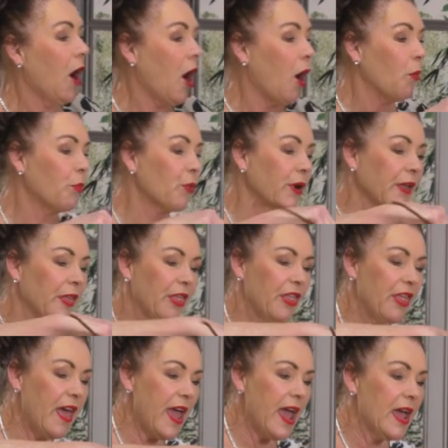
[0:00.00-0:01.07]
I'll bring
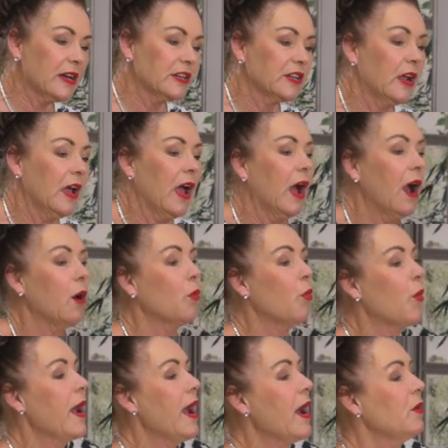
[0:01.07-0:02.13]
that
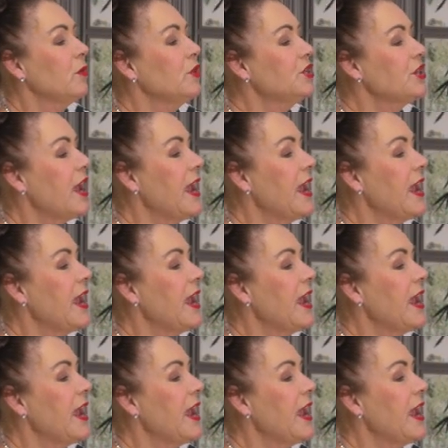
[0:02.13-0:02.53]
around